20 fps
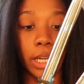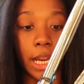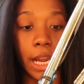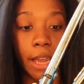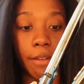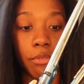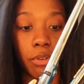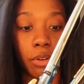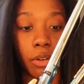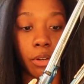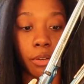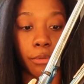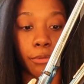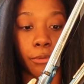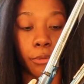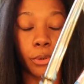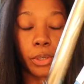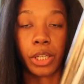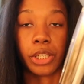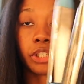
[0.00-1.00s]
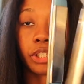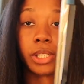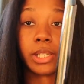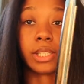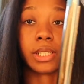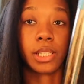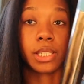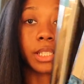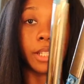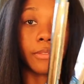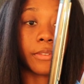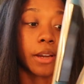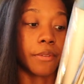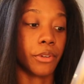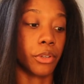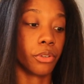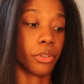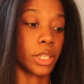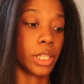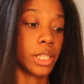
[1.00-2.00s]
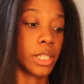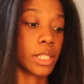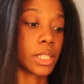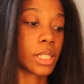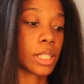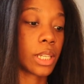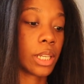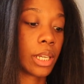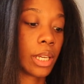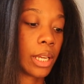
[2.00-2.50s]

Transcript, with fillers: I have it on 465 degrees.